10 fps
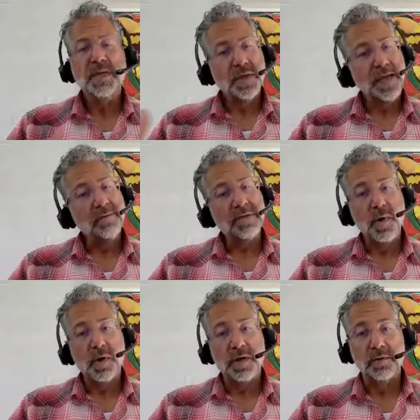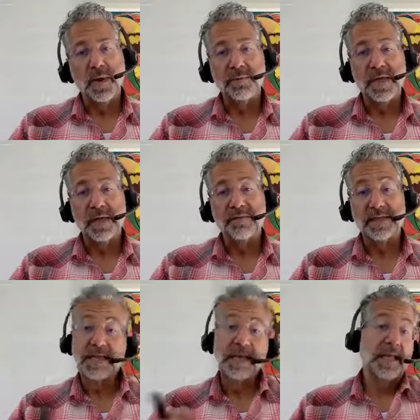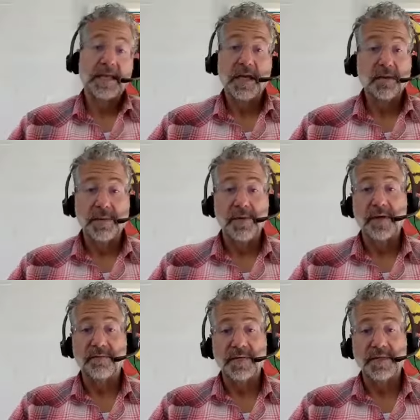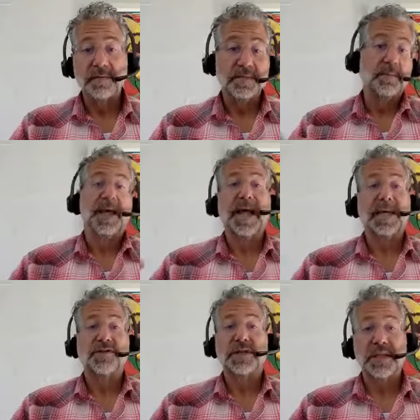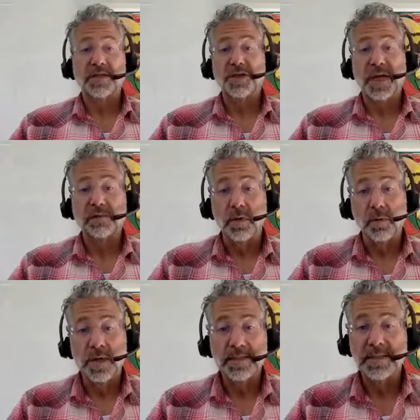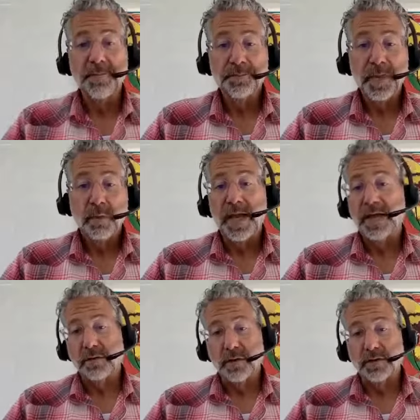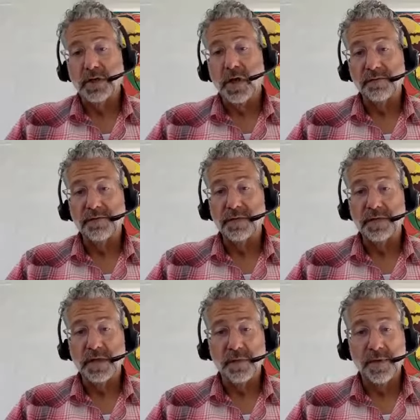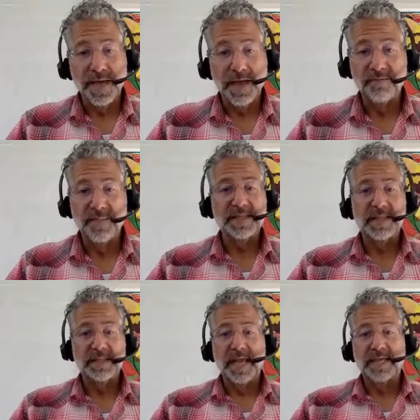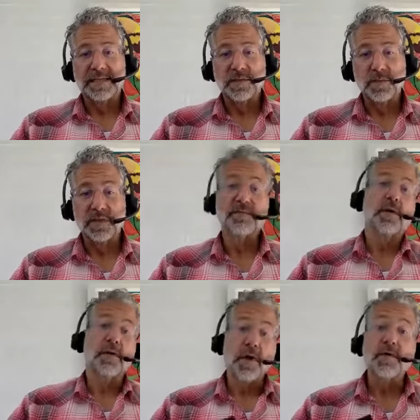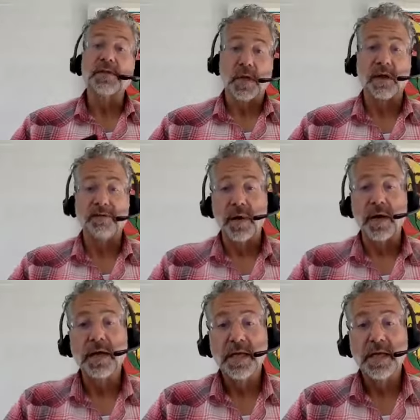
So that was part of the way we convinced it, and the other way we convinced them to buy, just in general, was we ate our own dog food. So we would have business case tools for our own software